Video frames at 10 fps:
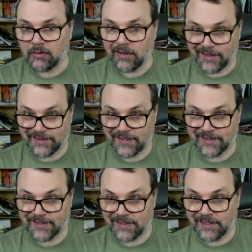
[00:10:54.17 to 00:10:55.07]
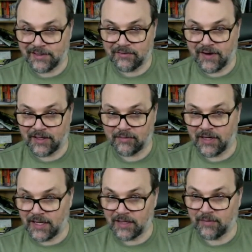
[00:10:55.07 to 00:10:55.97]
SSE divided by
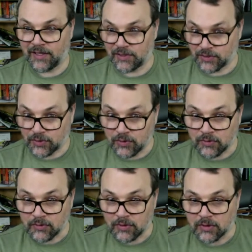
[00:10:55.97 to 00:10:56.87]
n minus 2.